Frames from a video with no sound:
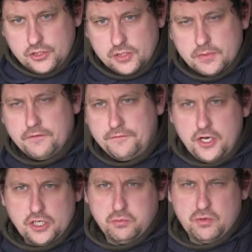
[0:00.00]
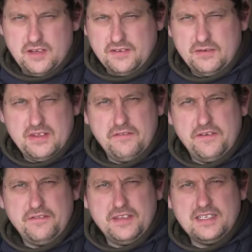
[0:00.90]
Some of the first, the
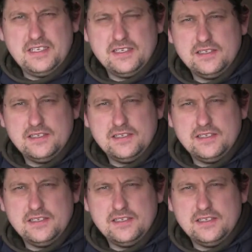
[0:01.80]
50s